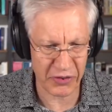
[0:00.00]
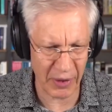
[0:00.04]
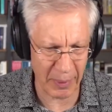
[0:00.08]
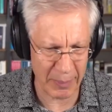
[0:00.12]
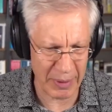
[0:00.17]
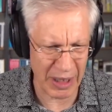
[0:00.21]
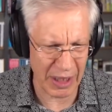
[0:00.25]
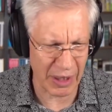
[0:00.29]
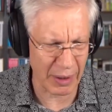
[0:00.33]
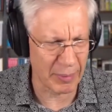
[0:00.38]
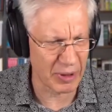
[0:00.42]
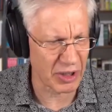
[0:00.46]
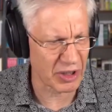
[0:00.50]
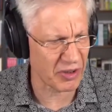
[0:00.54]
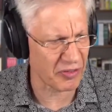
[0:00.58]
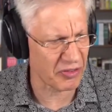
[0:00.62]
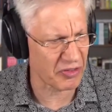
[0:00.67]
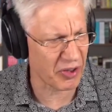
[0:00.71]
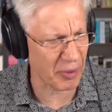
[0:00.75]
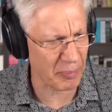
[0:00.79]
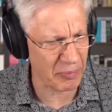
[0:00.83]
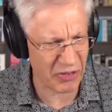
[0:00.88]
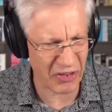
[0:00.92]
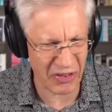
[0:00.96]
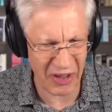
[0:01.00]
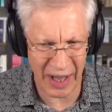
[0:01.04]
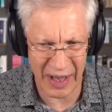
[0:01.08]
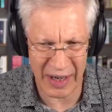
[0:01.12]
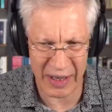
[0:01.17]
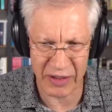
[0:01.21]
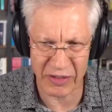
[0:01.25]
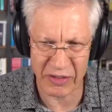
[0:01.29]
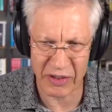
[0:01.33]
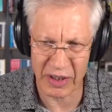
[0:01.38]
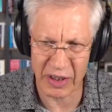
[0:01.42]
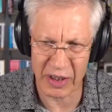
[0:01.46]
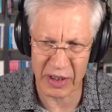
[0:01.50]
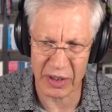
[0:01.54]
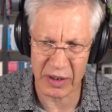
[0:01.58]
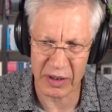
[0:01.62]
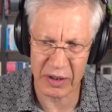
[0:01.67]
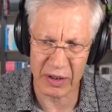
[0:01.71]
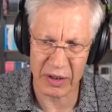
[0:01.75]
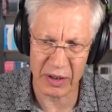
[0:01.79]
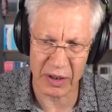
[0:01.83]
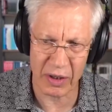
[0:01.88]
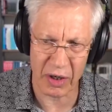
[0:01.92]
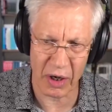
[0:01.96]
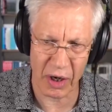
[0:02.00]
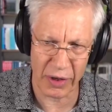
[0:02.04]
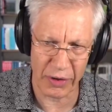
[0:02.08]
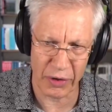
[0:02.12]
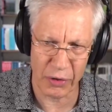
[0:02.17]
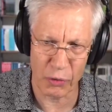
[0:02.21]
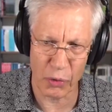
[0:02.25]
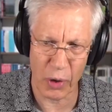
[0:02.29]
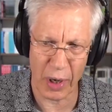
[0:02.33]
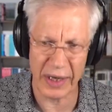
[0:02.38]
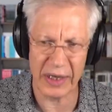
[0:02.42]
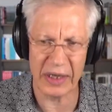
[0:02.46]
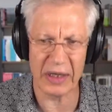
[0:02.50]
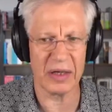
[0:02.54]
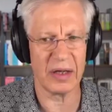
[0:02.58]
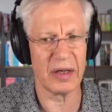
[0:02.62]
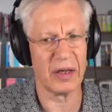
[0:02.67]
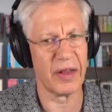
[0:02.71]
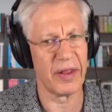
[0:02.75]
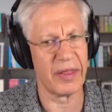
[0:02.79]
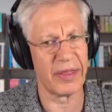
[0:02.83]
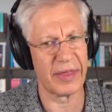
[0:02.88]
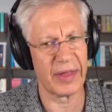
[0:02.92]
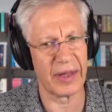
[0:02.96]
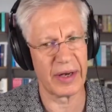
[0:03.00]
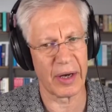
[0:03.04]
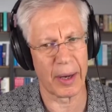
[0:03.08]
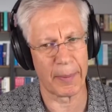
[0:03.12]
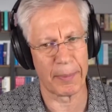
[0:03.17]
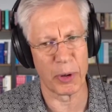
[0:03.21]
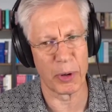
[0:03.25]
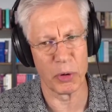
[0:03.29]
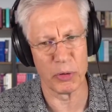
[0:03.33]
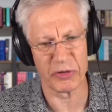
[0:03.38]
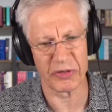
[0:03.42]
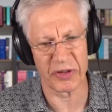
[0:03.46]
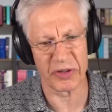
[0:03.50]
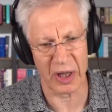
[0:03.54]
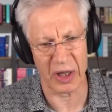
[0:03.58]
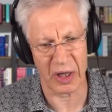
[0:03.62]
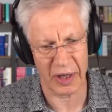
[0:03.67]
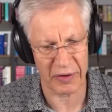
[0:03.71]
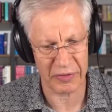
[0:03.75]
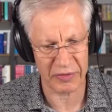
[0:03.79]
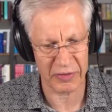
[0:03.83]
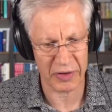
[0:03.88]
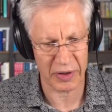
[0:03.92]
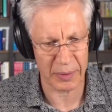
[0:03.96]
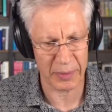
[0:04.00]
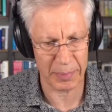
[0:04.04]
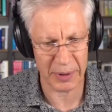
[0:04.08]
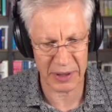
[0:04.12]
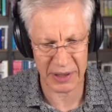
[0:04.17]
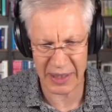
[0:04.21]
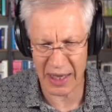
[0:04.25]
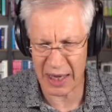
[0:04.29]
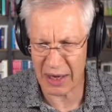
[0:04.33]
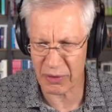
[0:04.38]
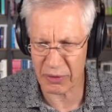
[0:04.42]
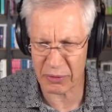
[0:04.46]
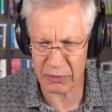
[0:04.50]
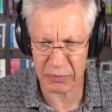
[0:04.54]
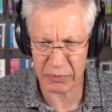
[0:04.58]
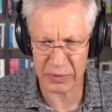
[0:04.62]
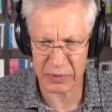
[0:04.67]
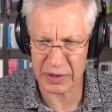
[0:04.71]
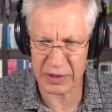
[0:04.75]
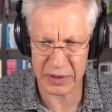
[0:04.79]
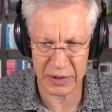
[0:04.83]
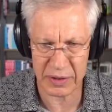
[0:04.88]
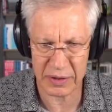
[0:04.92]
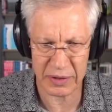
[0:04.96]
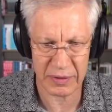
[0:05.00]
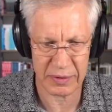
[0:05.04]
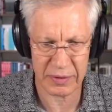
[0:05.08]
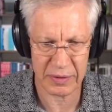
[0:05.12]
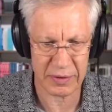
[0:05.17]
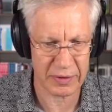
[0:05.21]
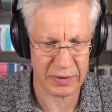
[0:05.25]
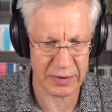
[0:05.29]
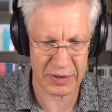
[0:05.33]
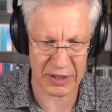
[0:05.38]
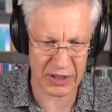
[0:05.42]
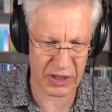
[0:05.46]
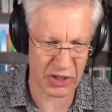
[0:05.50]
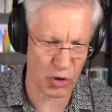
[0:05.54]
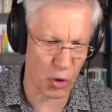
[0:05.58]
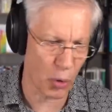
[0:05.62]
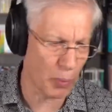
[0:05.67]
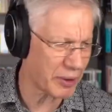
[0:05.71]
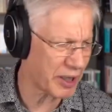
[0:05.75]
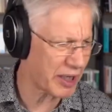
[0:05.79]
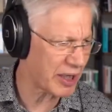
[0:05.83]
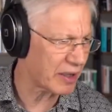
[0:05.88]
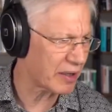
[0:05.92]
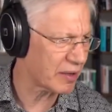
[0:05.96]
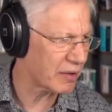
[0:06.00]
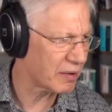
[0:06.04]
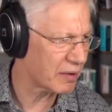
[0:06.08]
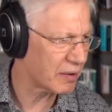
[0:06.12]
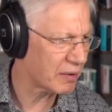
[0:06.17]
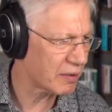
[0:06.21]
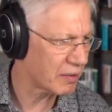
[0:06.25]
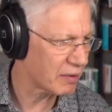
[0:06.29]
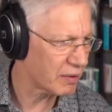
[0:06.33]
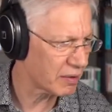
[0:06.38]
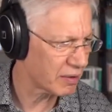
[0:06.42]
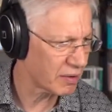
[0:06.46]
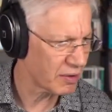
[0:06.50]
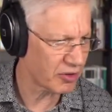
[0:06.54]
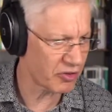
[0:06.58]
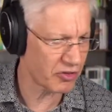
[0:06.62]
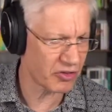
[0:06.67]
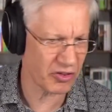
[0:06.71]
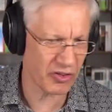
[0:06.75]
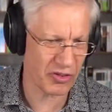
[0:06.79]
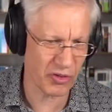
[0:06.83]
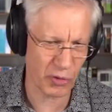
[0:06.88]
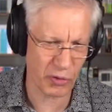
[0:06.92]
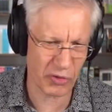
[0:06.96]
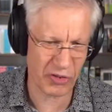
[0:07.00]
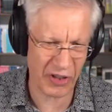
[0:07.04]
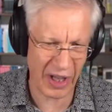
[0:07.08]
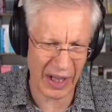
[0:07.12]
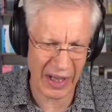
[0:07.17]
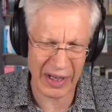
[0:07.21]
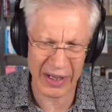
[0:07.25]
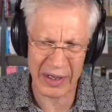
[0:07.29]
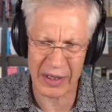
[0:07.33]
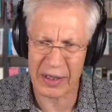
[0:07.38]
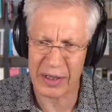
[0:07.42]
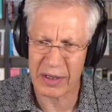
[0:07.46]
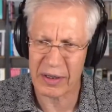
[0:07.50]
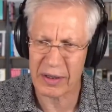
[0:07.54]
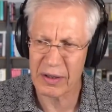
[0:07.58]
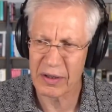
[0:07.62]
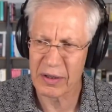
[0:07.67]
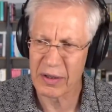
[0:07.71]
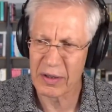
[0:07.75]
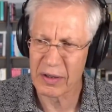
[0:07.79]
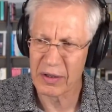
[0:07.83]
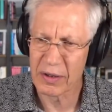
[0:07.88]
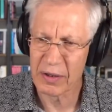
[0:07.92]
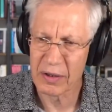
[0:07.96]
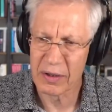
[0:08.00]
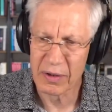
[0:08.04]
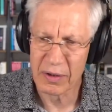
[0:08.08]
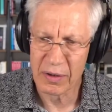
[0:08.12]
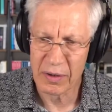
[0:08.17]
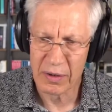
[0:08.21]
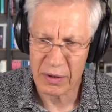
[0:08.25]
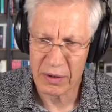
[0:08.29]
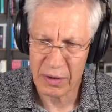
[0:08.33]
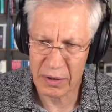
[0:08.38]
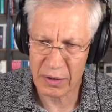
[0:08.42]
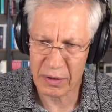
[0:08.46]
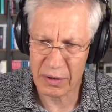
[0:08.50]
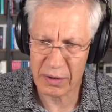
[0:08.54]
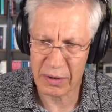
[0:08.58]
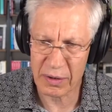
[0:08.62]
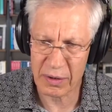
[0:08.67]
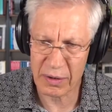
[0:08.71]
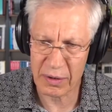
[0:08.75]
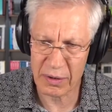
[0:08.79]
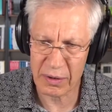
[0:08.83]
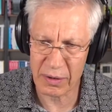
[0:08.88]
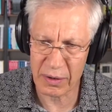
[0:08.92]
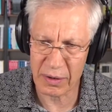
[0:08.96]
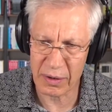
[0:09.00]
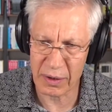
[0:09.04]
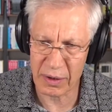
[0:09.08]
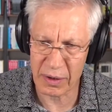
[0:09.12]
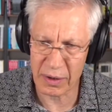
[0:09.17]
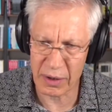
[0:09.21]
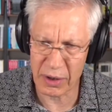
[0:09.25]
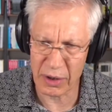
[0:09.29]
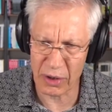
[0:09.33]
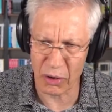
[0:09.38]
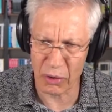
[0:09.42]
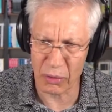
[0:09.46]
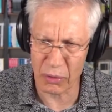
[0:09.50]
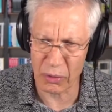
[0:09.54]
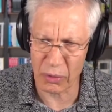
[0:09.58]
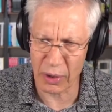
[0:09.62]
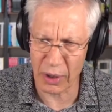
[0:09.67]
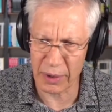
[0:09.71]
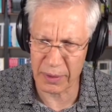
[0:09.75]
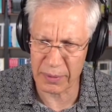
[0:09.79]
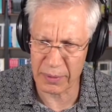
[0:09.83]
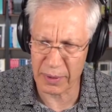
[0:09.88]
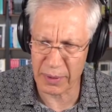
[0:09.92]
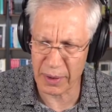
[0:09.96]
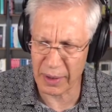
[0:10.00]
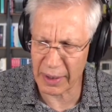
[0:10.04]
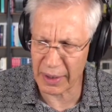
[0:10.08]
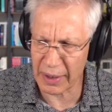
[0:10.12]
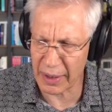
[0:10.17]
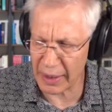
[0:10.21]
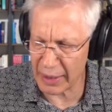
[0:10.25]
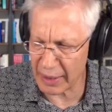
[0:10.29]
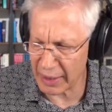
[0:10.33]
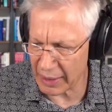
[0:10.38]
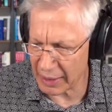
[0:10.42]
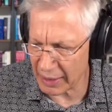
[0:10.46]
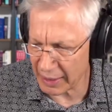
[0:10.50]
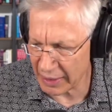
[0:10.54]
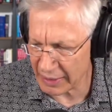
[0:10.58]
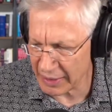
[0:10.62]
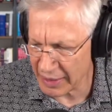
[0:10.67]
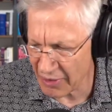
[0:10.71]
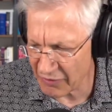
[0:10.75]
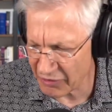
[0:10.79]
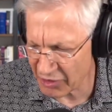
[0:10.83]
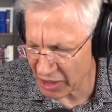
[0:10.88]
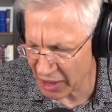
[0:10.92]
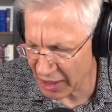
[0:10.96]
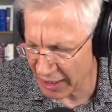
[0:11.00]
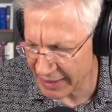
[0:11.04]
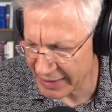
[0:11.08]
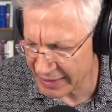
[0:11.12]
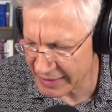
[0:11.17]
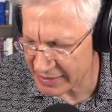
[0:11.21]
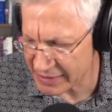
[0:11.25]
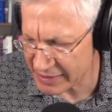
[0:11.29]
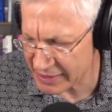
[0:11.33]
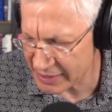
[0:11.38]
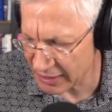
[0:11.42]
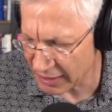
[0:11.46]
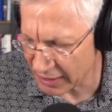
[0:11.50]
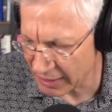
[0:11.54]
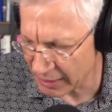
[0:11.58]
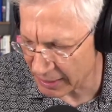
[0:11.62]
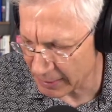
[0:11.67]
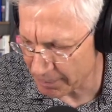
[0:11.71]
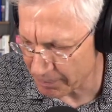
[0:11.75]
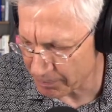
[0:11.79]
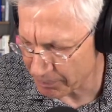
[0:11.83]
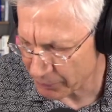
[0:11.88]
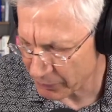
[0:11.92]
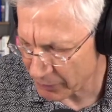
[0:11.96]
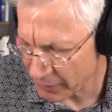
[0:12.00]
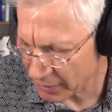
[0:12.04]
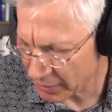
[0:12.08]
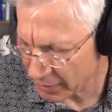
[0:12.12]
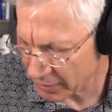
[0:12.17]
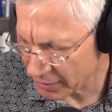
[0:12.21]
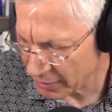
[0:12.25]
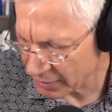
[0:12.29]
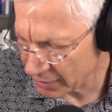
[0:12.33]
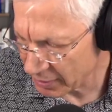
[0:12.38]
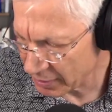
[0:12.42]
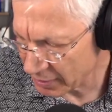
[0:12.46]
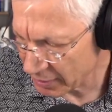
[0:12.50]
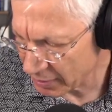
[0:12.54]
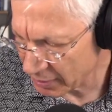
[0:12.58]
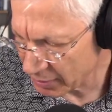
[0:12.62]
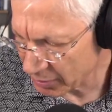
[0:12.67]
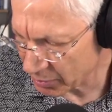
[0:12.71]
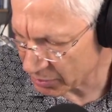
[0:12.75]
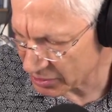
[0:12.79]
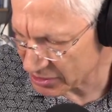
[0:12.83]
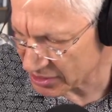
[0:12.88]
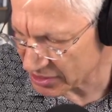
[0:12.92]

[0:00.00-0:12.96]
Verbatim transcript: element of some sanity on the right that opposed the left. But now there's nobody. There's just no sanity. You know, I never liked, what's